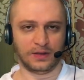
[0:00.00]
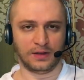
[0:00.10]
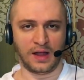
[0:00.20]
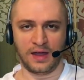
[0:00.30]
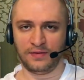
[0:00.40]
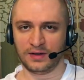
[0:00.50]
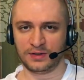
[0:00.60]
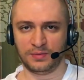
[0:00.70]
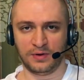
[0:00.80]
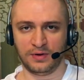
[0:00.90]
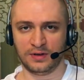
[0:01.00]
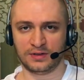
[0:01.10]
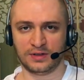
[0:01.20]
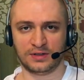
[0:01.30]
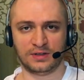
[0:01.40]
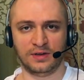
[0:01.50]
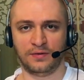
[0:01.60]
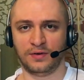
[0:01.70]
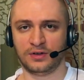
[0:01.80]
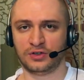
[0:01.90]
Life experiences,
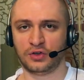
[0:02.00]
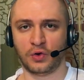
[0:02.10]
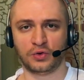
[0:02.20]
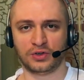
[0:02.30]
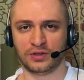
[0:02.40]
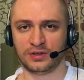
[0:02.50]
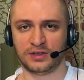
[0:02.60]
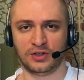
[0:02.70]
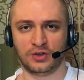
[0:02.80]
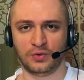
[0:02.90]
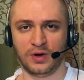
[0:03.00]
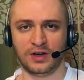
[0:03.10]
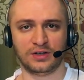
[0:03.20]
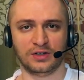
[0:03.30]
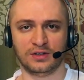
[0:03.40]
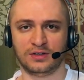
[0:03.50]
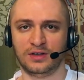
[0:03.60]
different social situations,